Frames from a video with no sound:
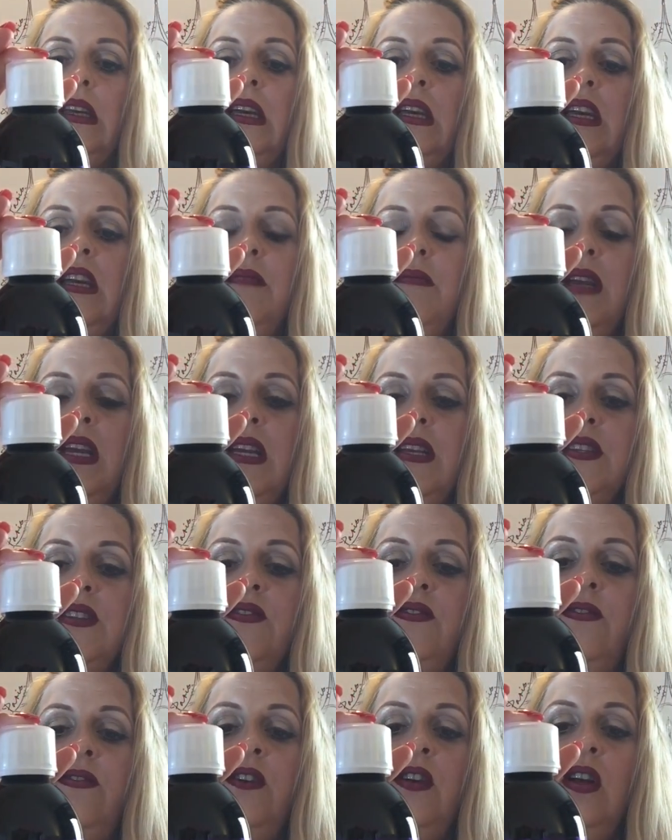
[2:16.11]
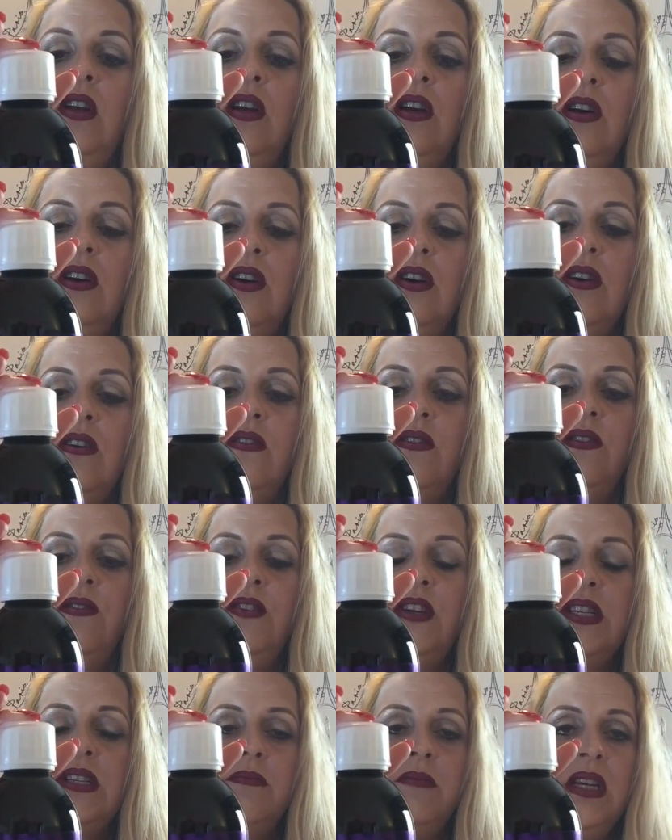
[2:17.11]
It's full of
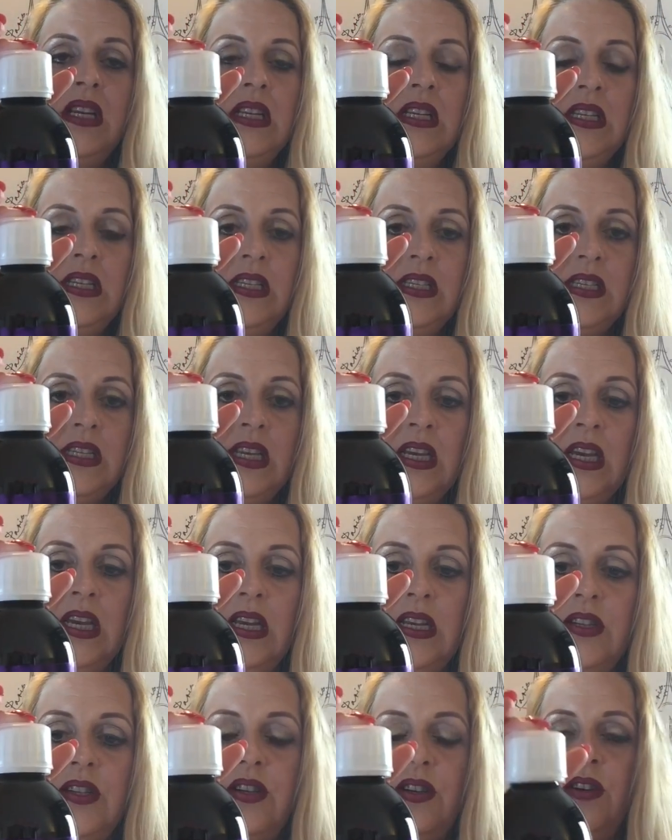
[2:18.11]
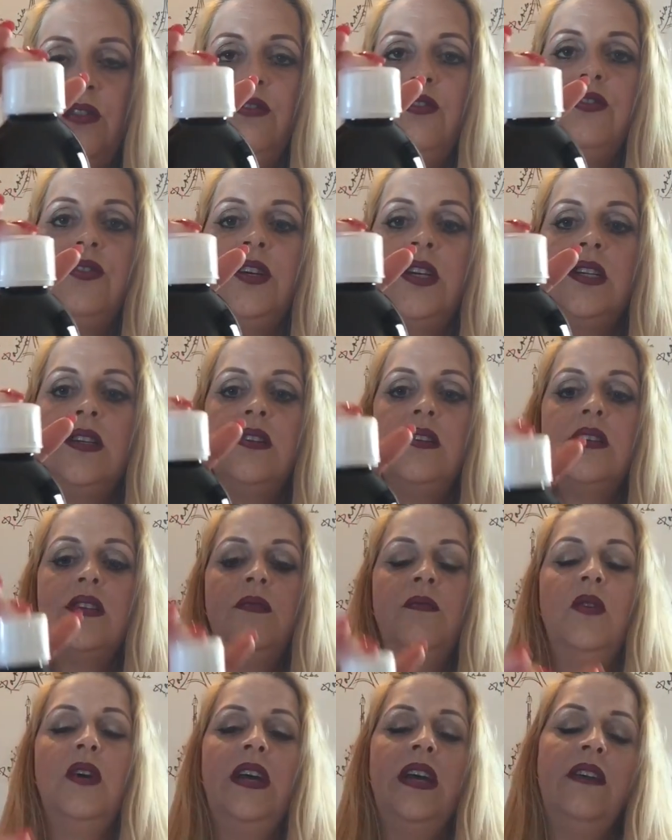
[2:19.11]
vitamins and
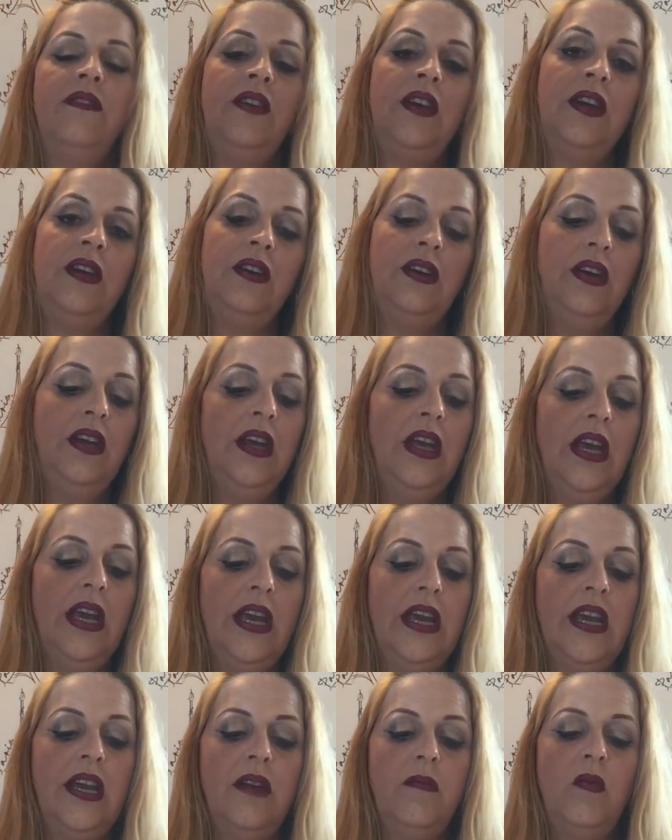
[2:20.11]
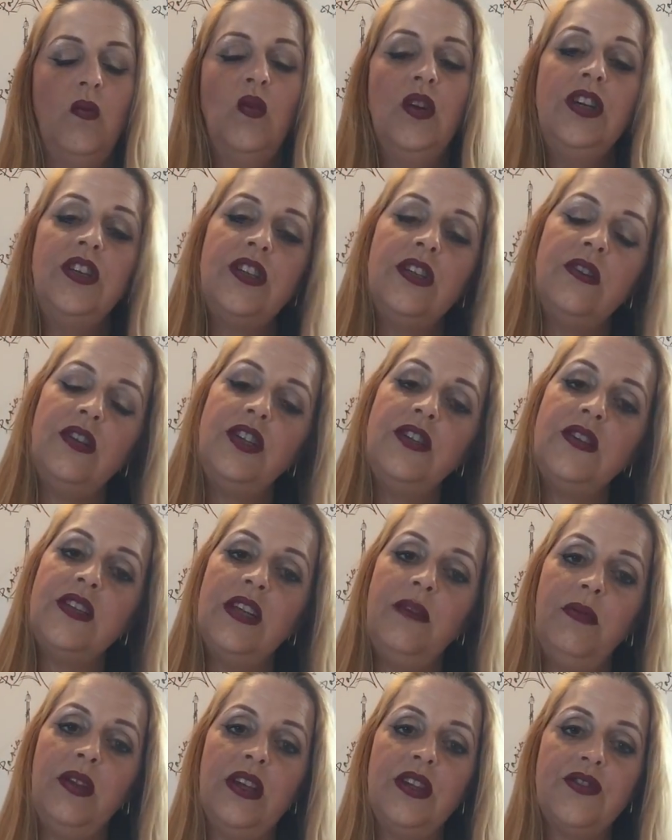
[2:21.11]
nutrients and what have you. What you do is you
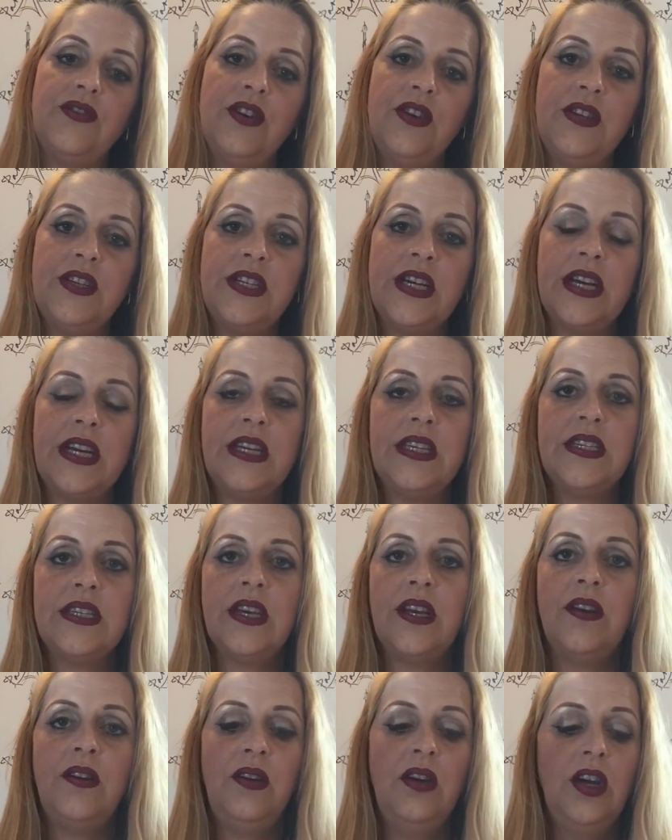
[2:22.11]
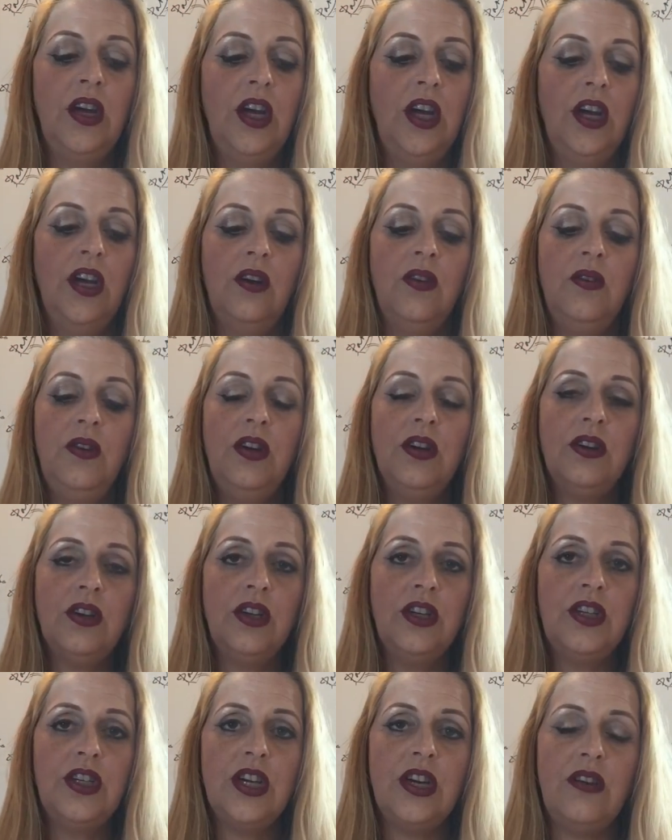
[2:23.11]
sip this through the day. So all you're
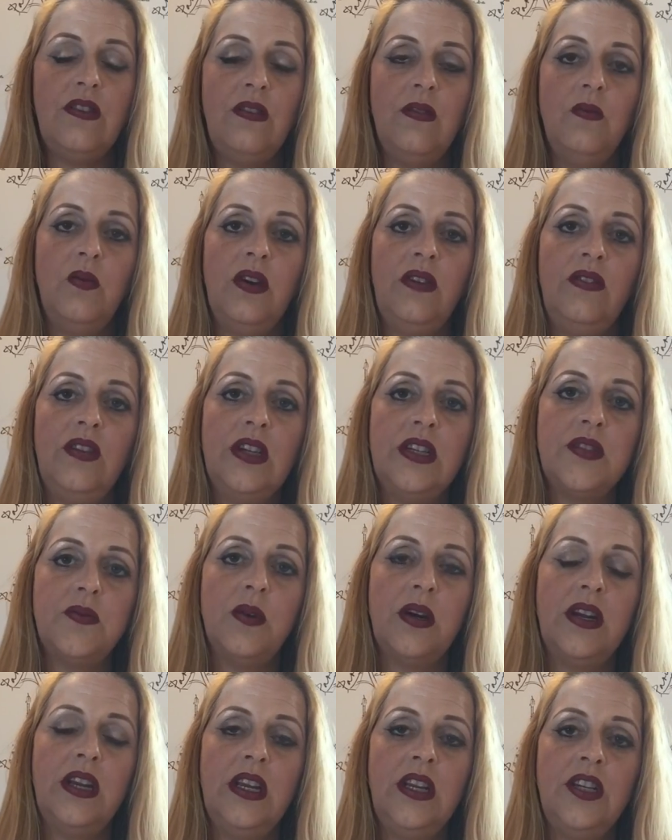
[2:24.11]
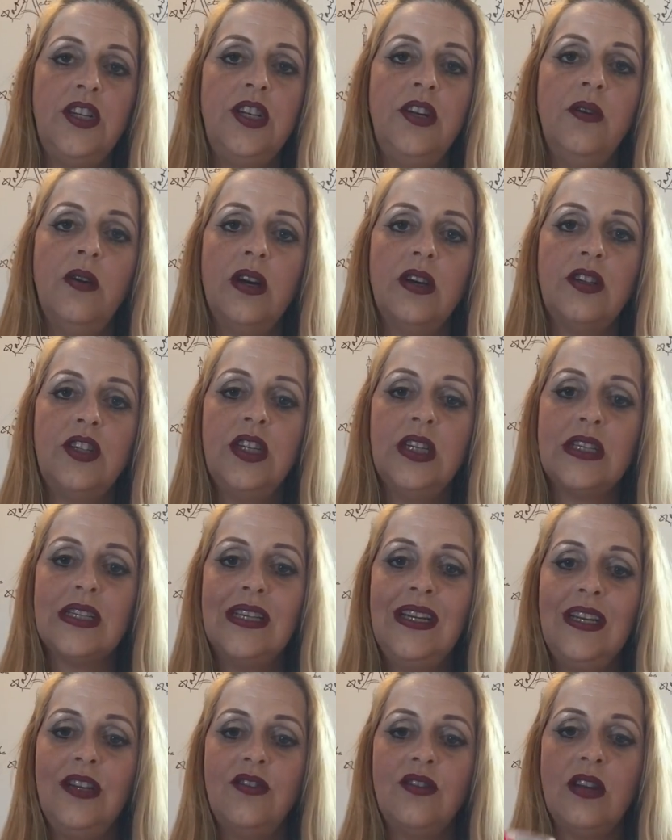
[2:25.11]
going to do with this one is you are
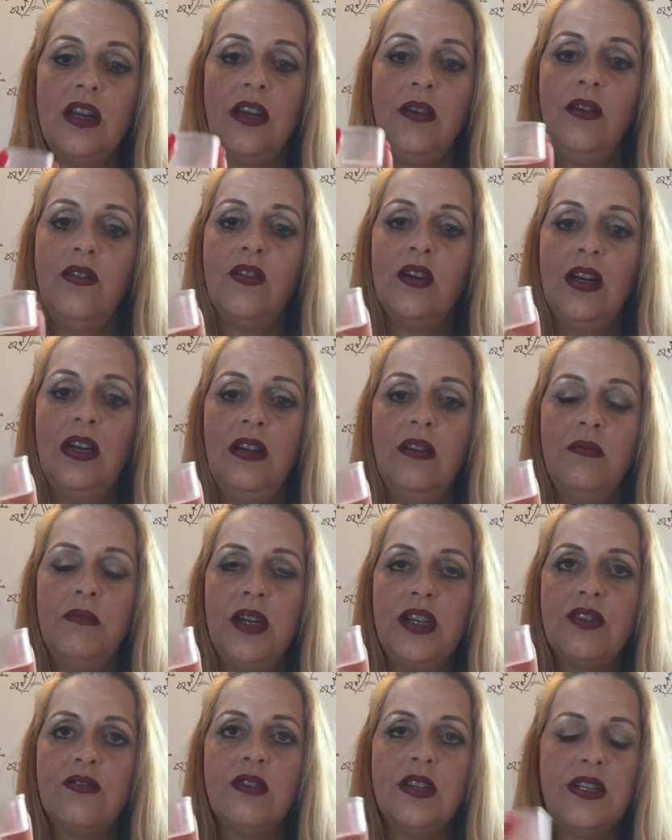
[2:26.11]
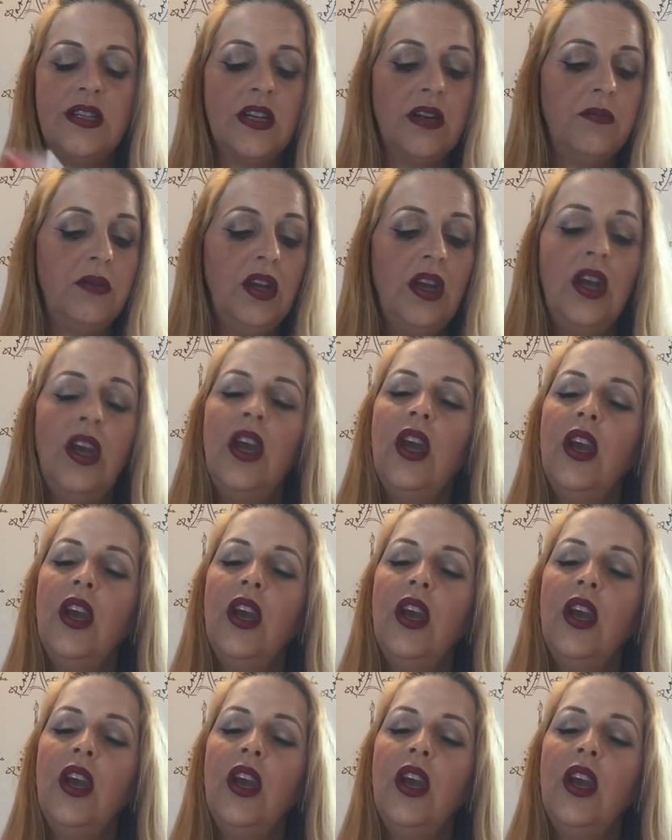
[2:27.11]
just literally, you've got a little measuring tub.